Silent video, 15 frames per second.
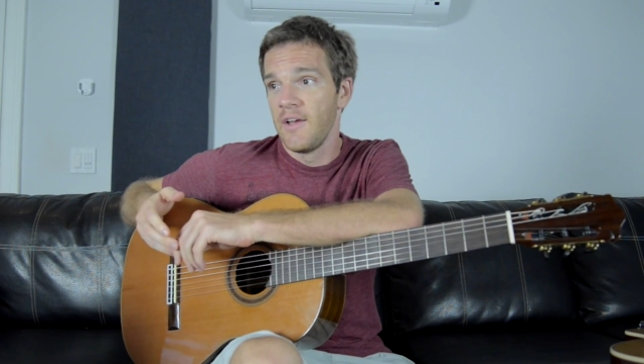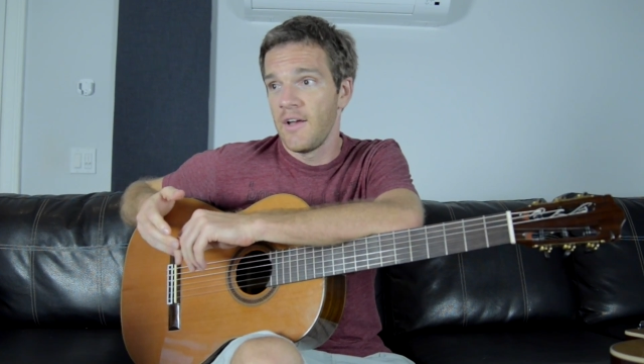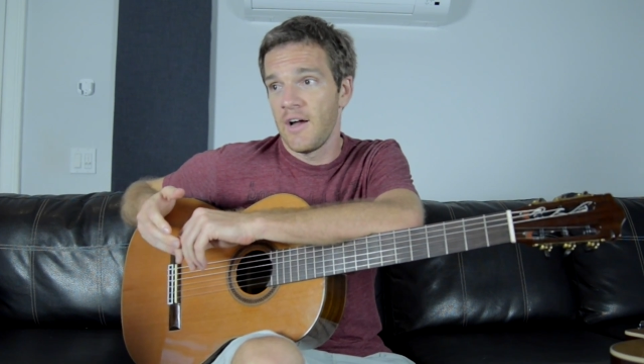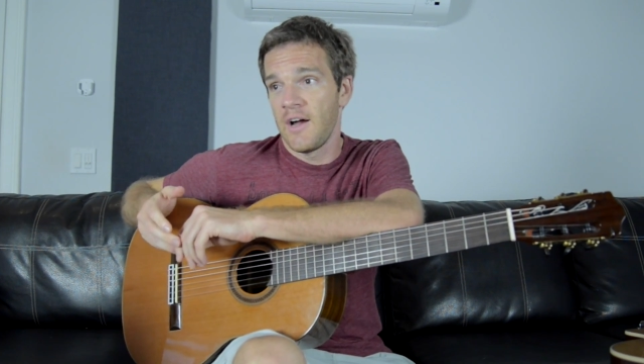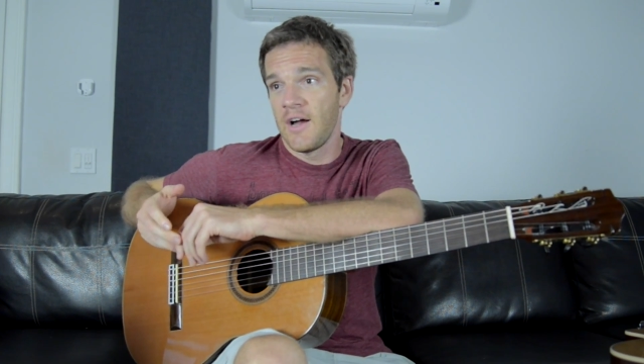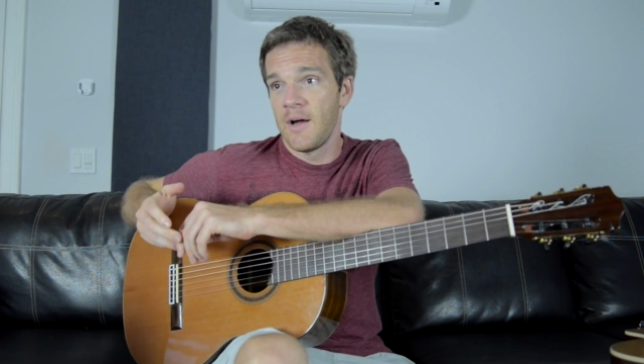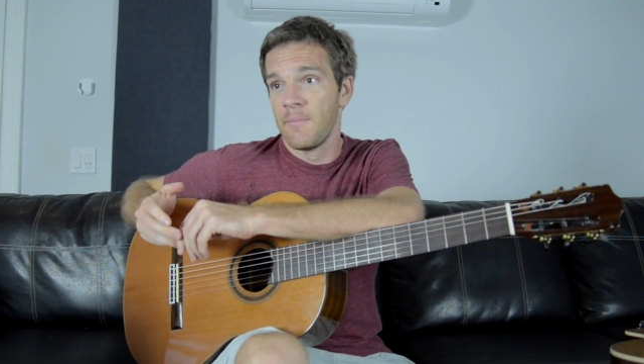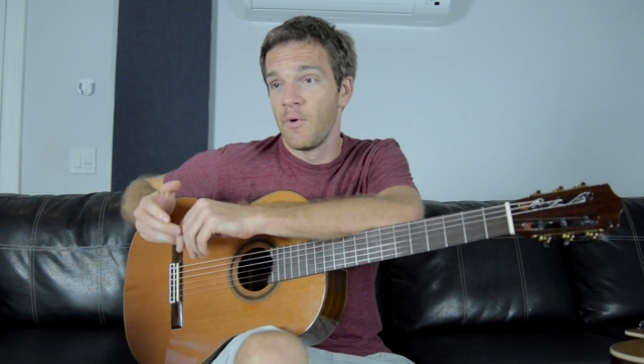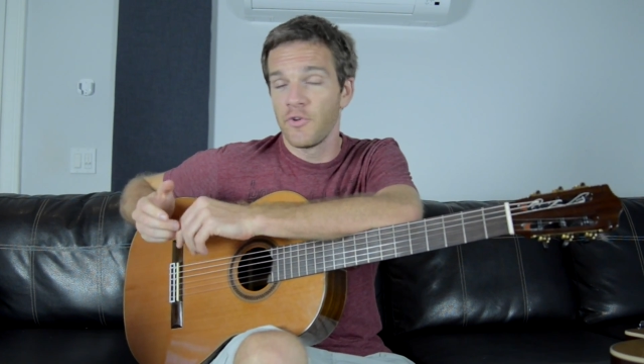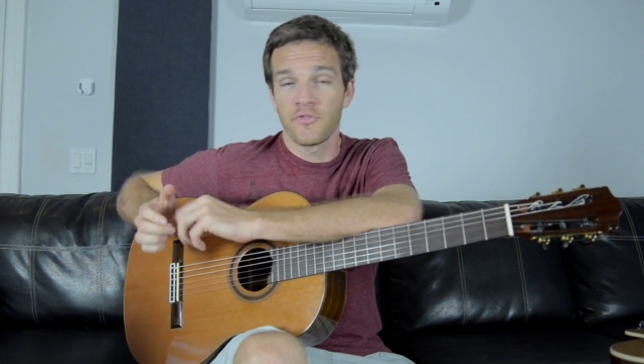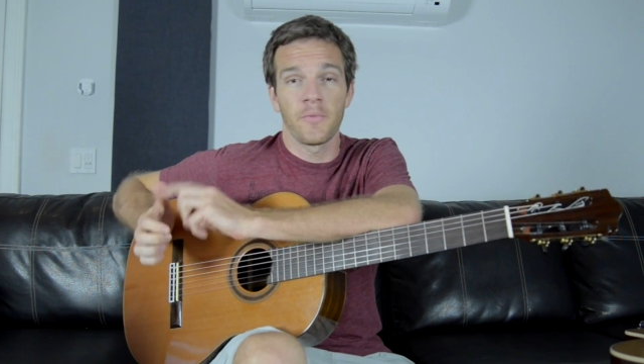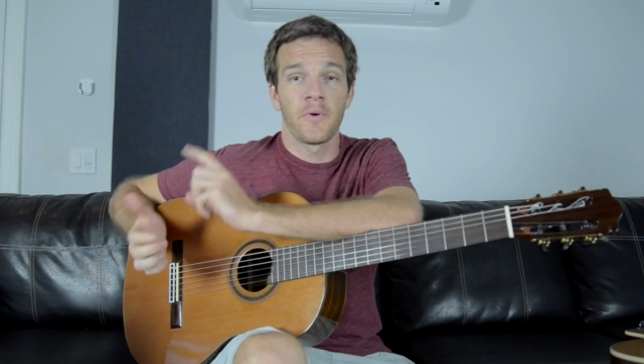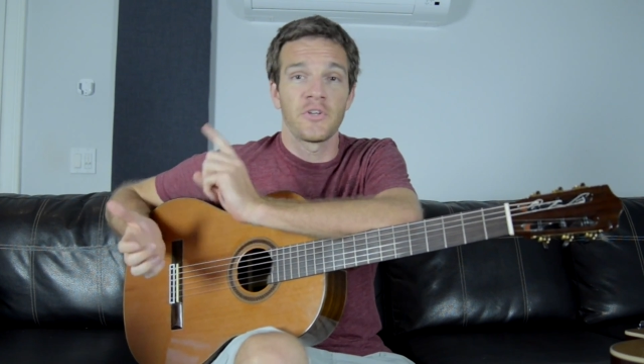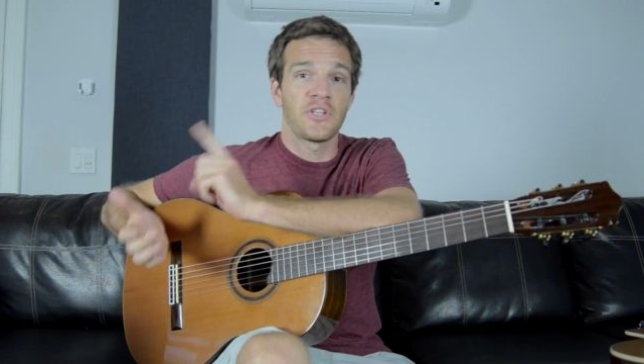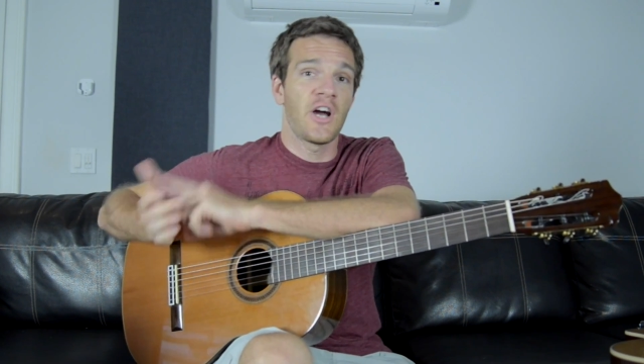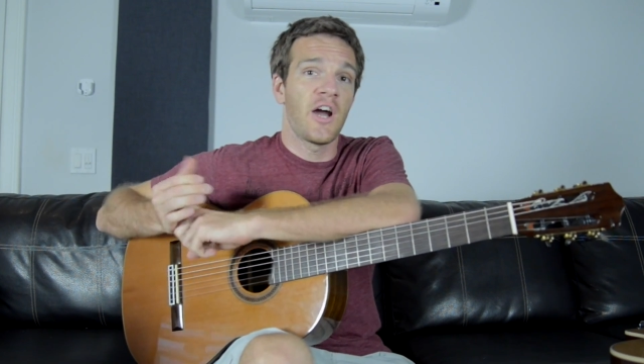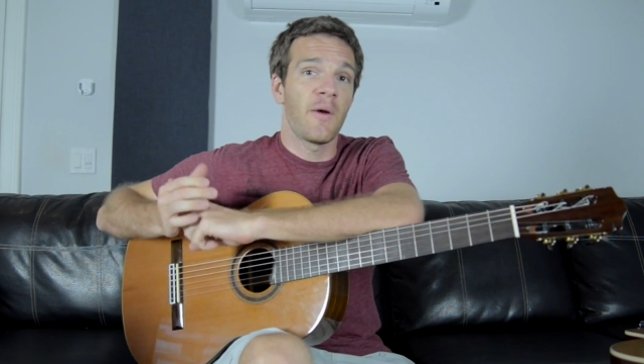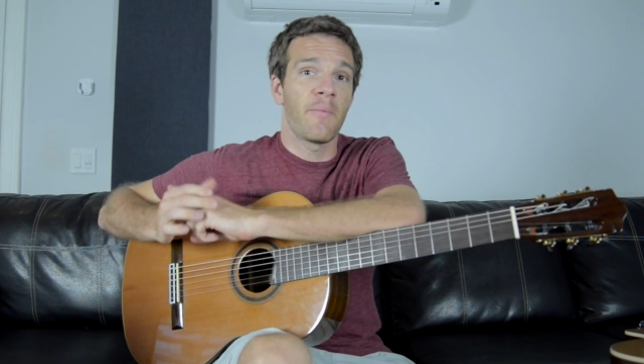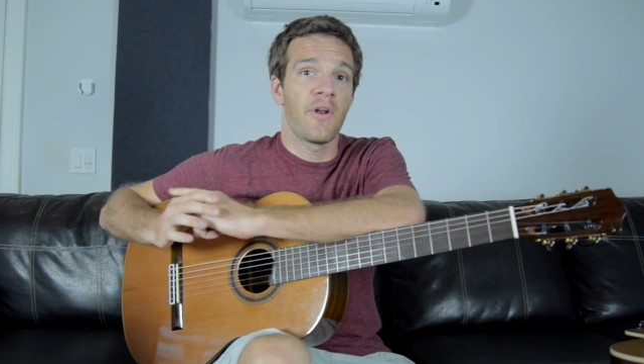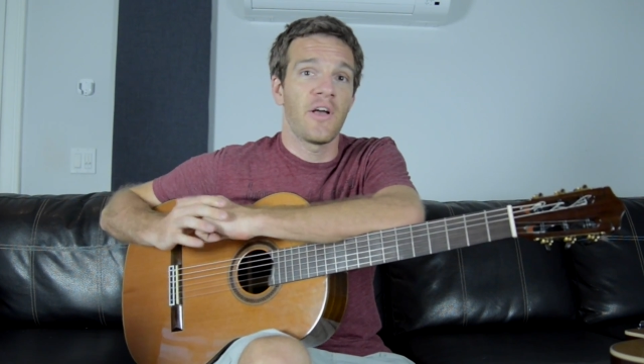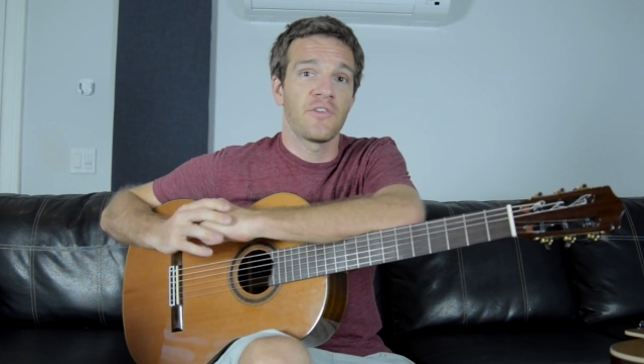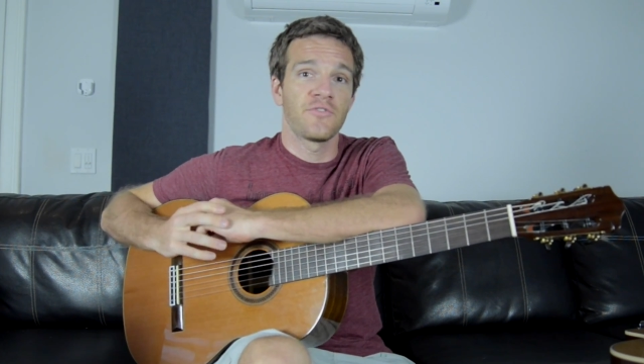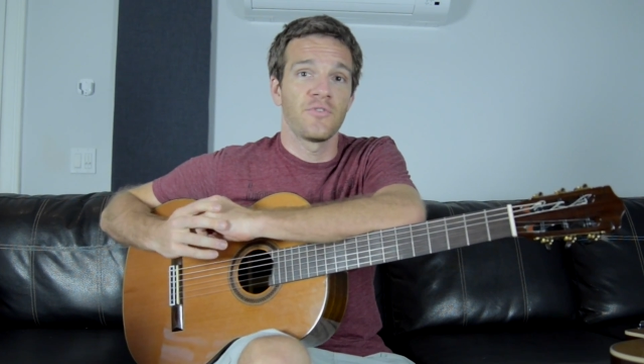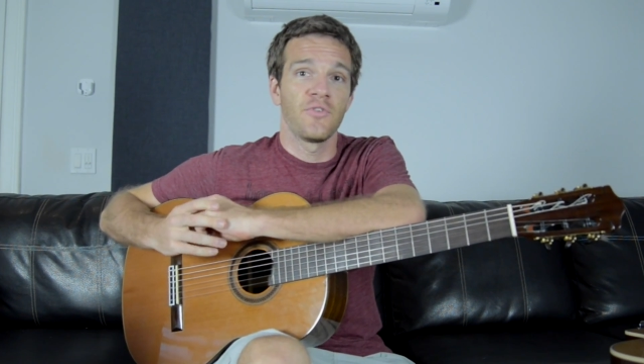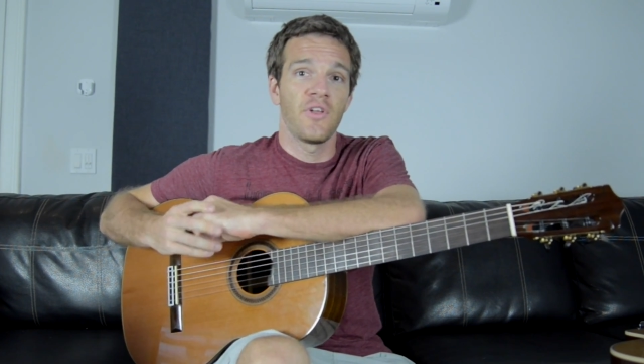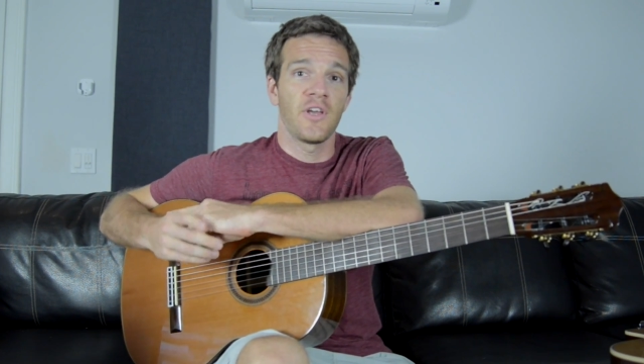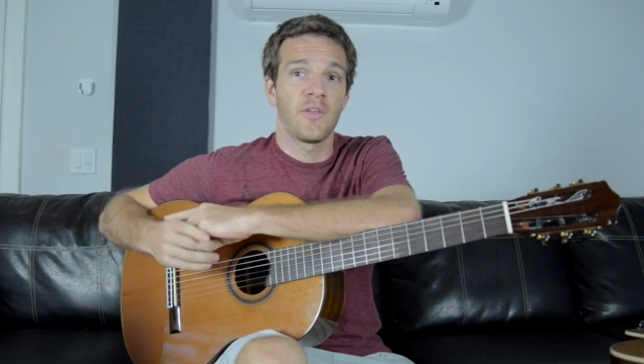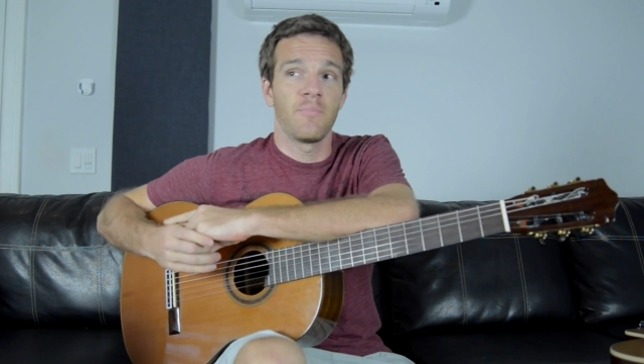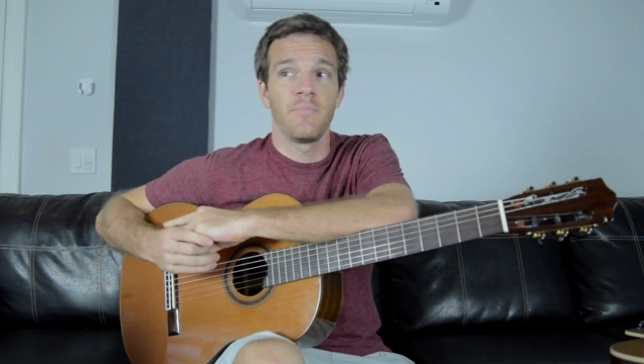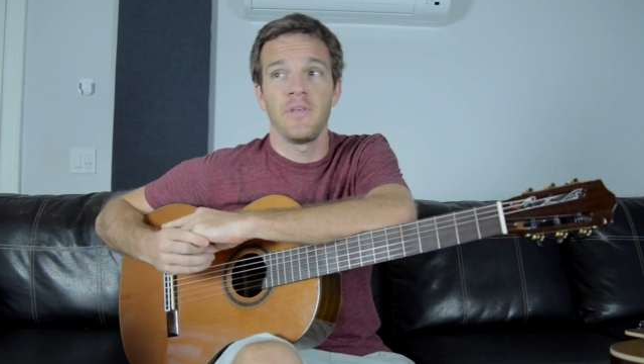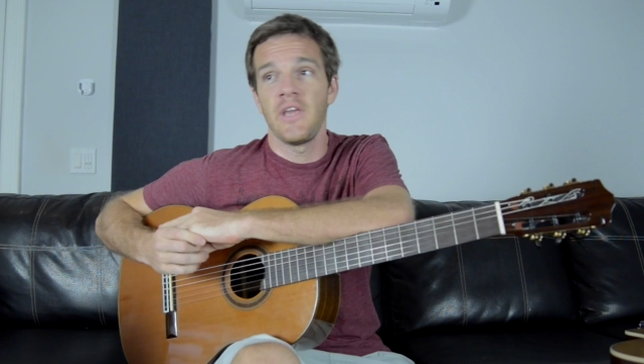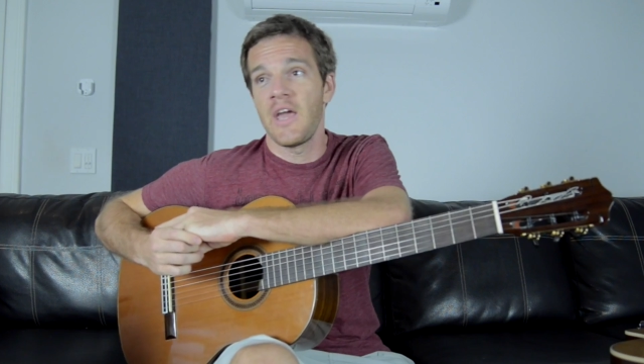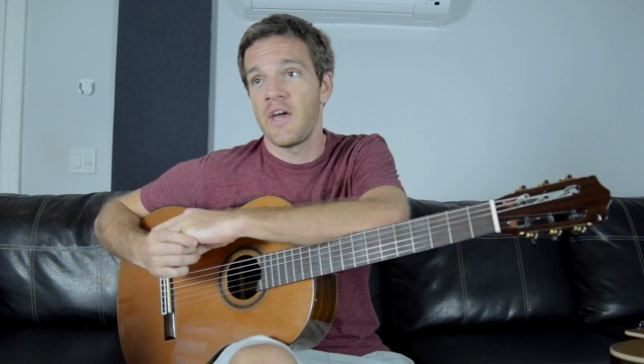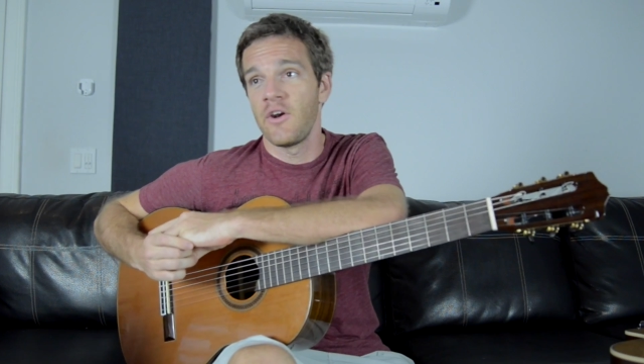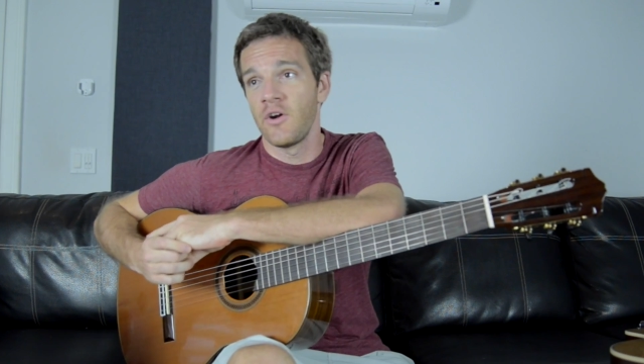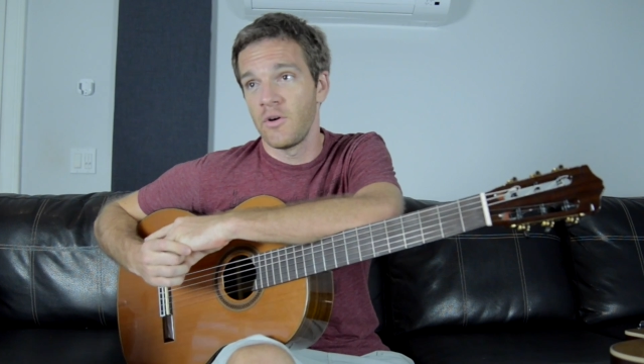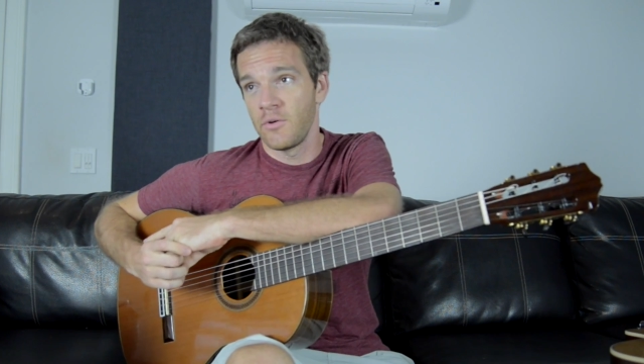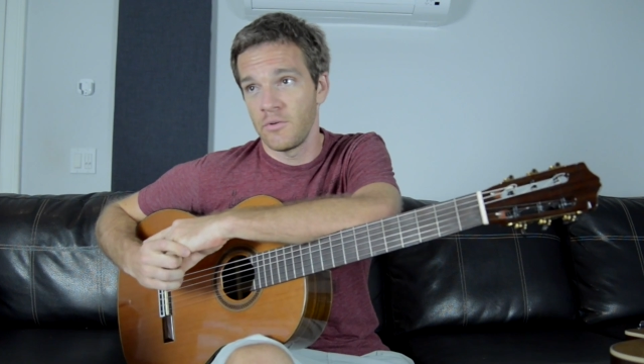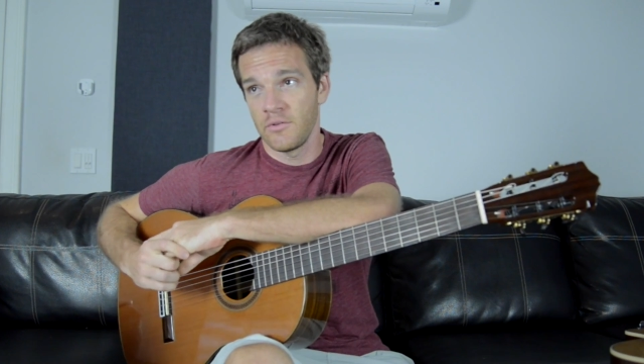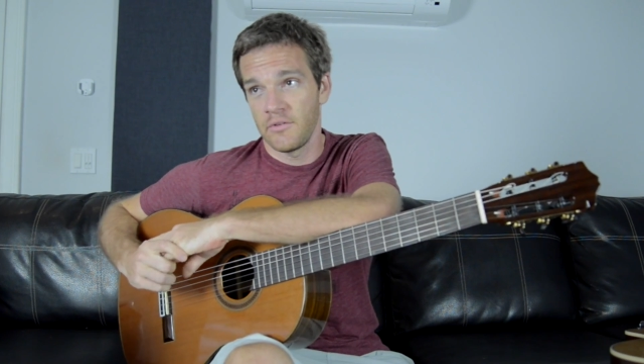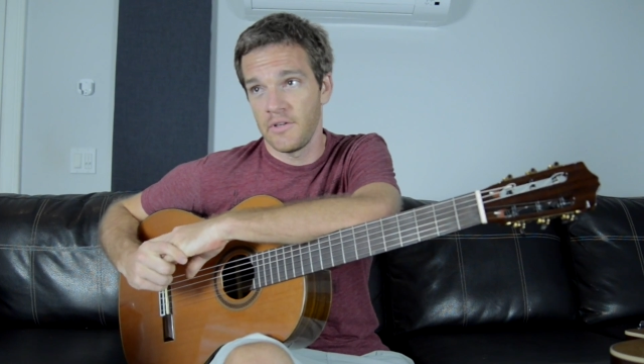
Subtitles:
Most of them are guitar, but I also do like piano